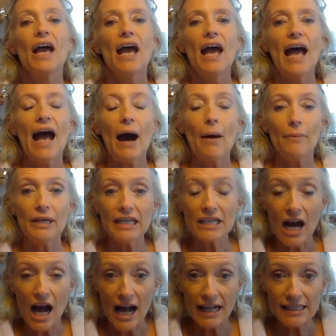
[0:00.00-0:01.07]
How many
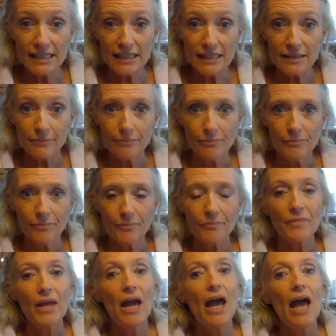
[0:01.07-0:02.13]
dots?
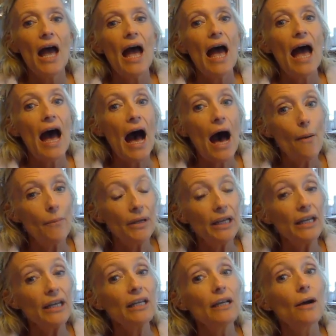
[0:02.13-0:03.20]
How
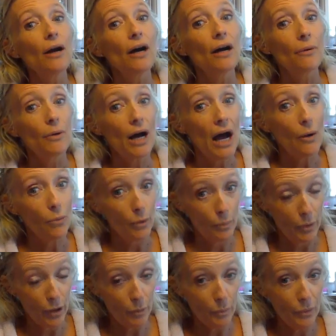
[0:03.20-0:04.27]
many were
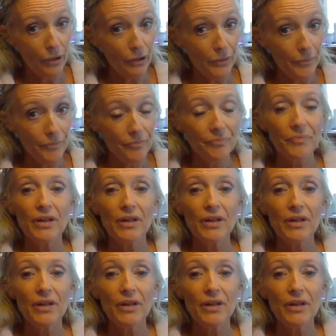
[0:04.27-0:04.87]
purple?